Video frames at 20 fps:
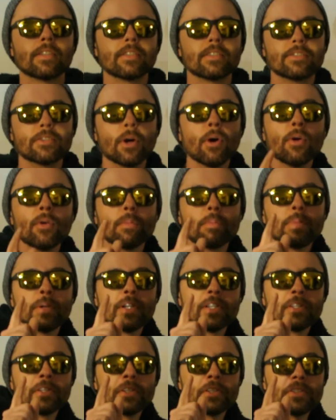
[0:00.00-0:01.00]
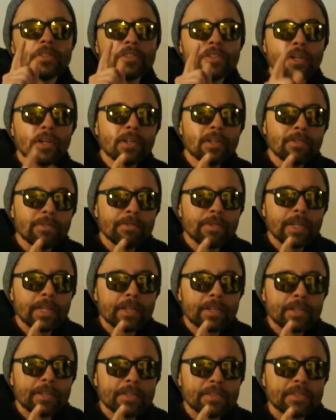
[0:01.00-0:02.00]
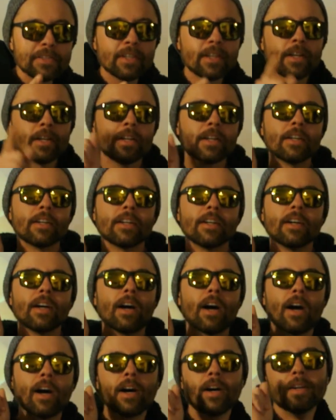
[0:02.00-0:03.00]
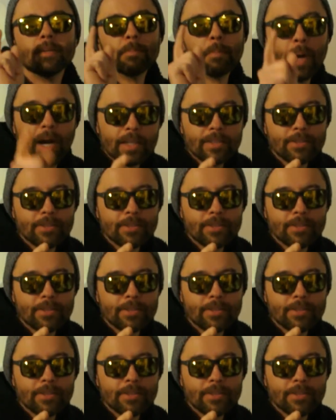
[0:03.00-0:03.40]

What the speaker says: don't put your dirty fingers on my